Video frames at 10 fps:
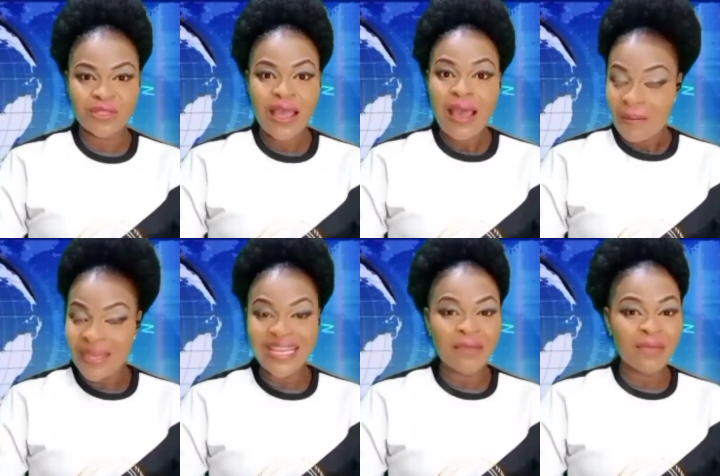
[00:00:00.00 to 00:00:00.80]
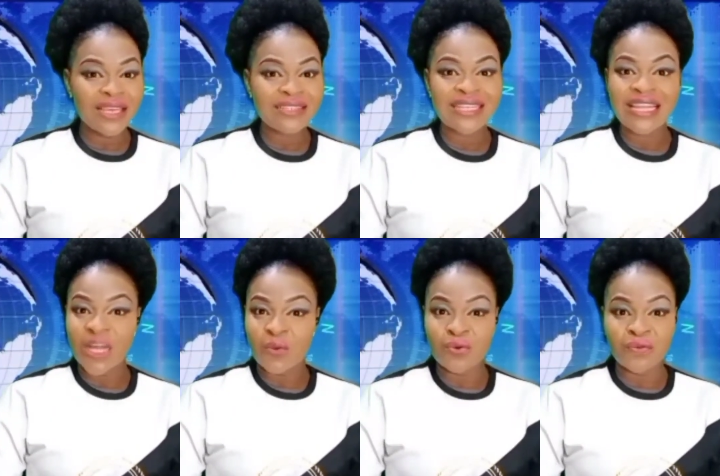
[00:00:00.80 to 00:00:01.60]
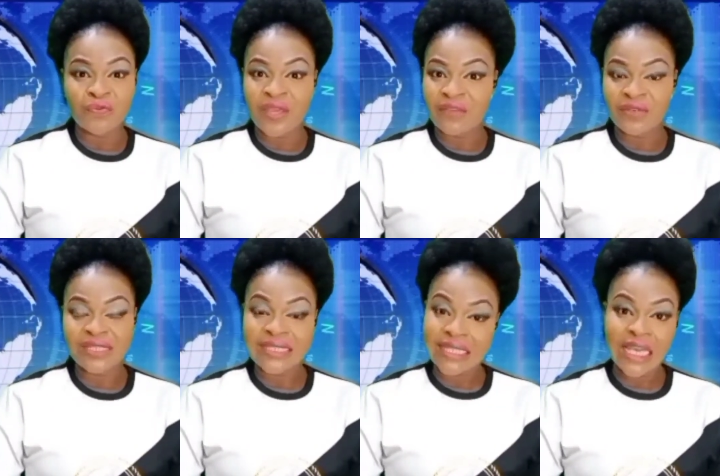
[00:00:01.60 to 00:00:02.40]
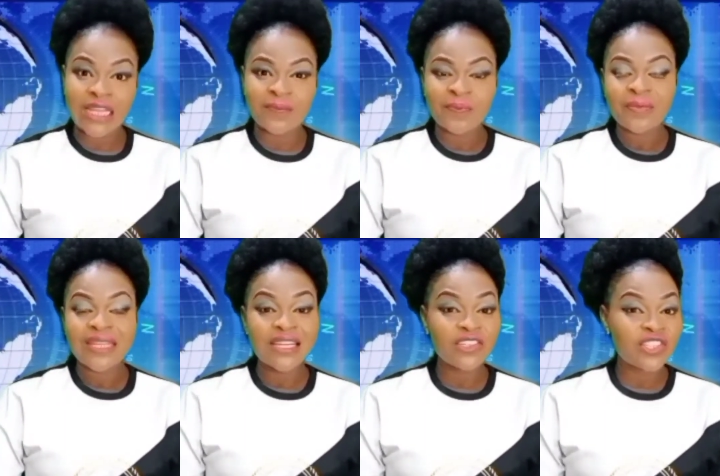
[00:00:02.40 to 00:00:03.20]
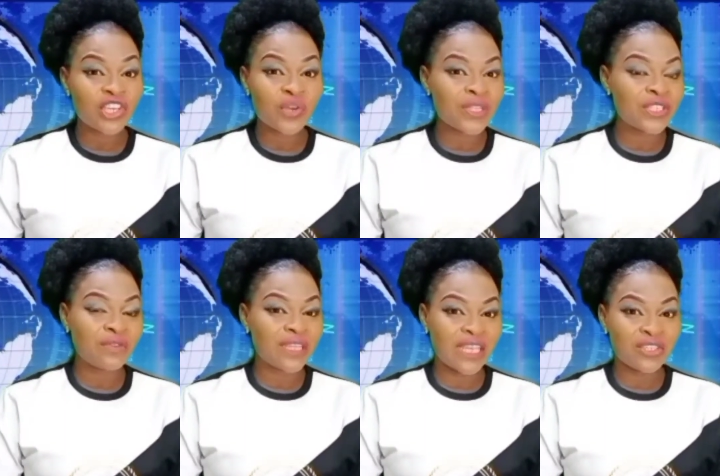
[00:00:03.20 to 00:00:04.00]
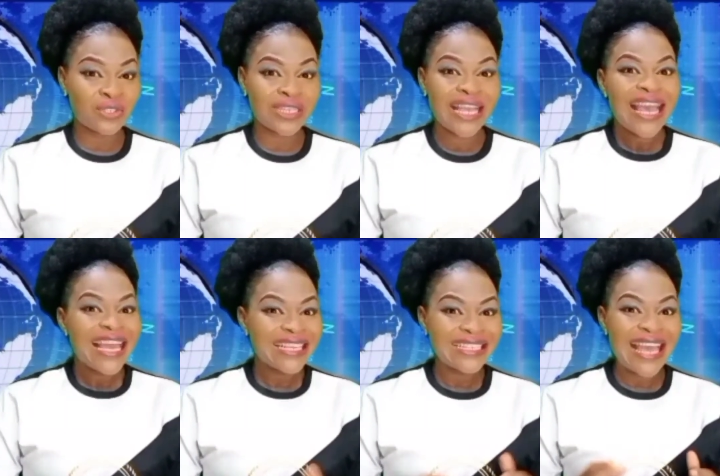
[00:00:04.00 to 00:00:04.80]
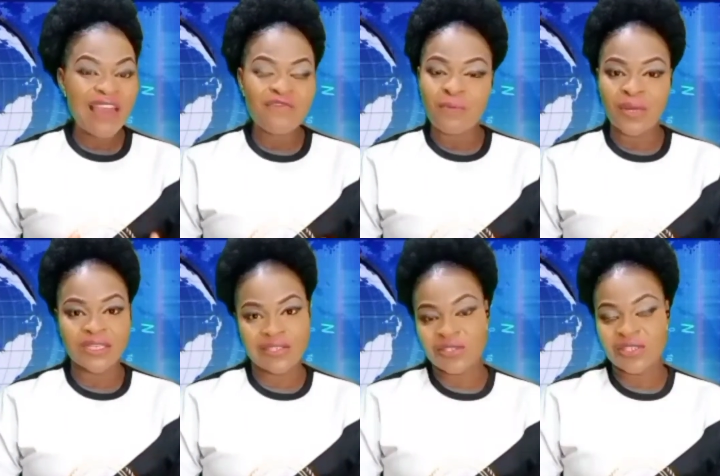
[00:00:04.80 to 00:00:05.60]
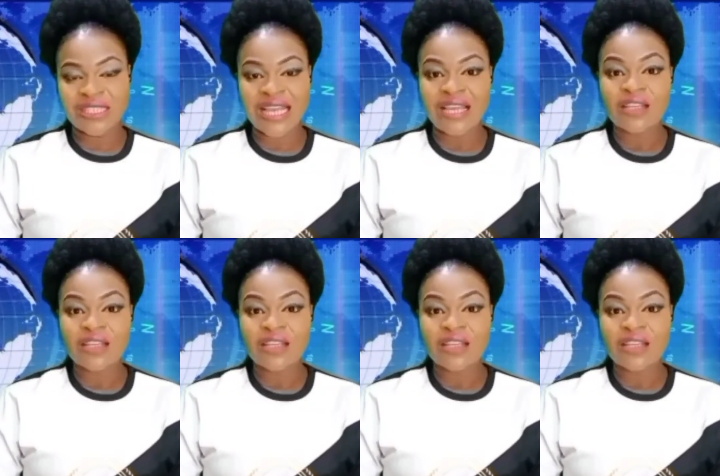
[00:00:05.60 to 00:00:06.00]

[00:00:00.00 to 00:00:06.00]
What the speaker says: My name is Lawuru Favor, saying that the security of the nation is everybody's concern.